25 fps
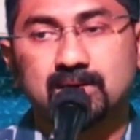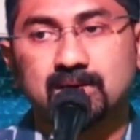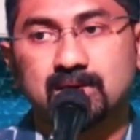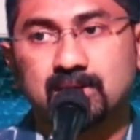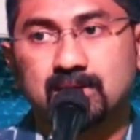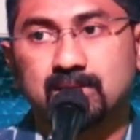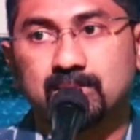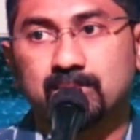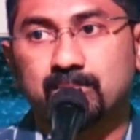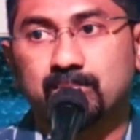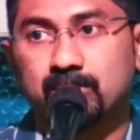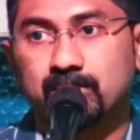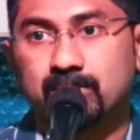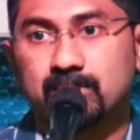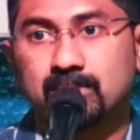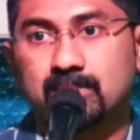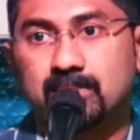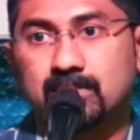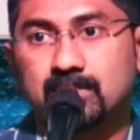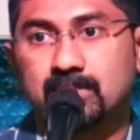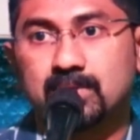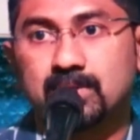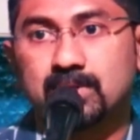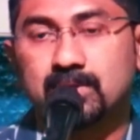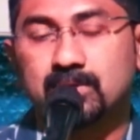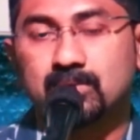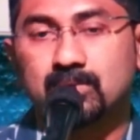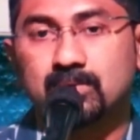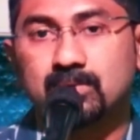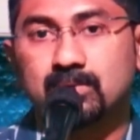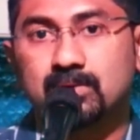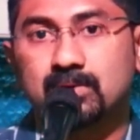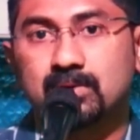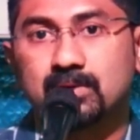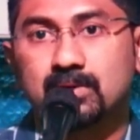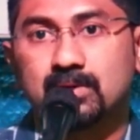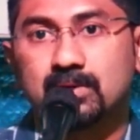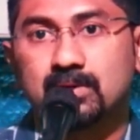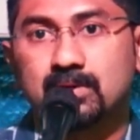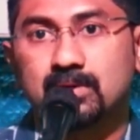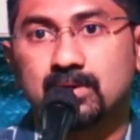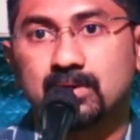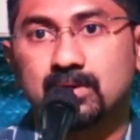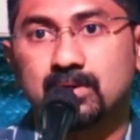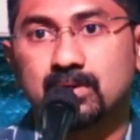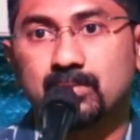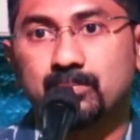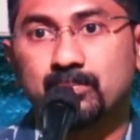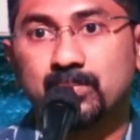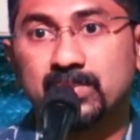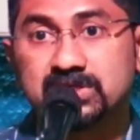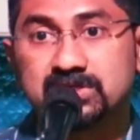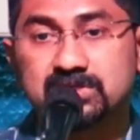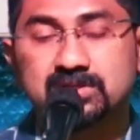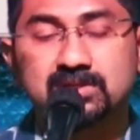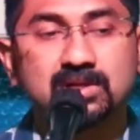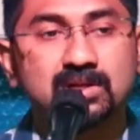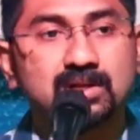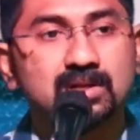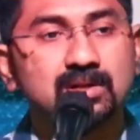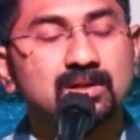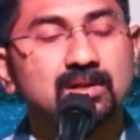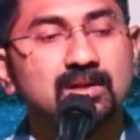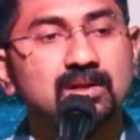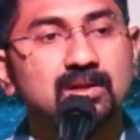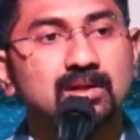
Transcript: um, you know missional